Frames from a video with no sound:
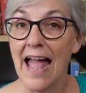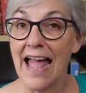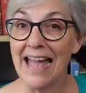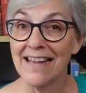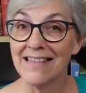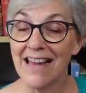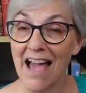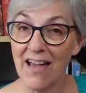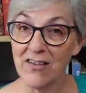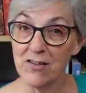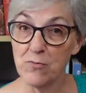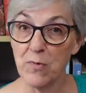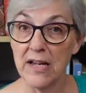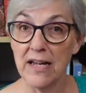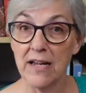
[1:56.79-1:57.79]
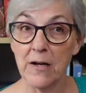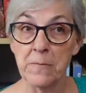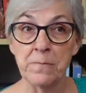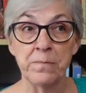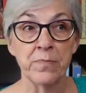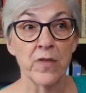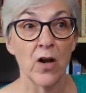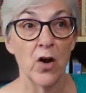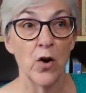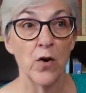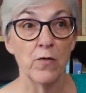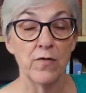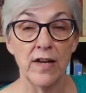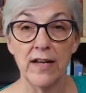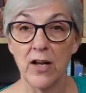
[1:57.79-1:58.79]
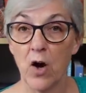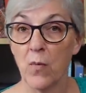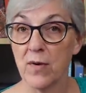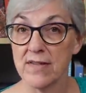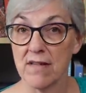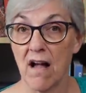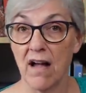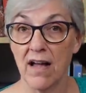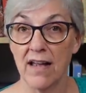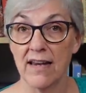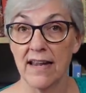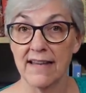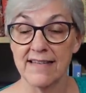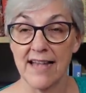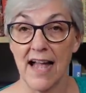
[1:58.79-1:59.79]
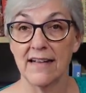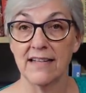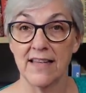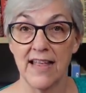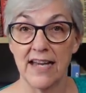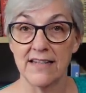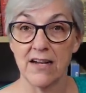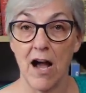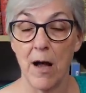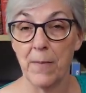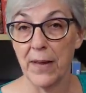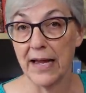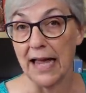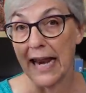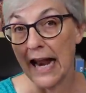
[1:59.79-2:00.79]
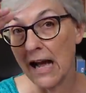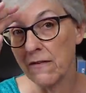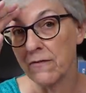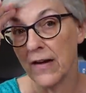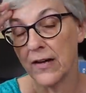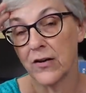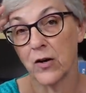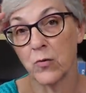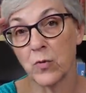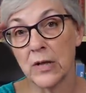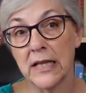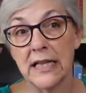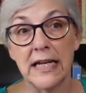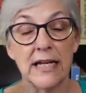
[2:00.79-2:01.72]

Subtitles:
And last week, her video was on exactly that topic, and I found it really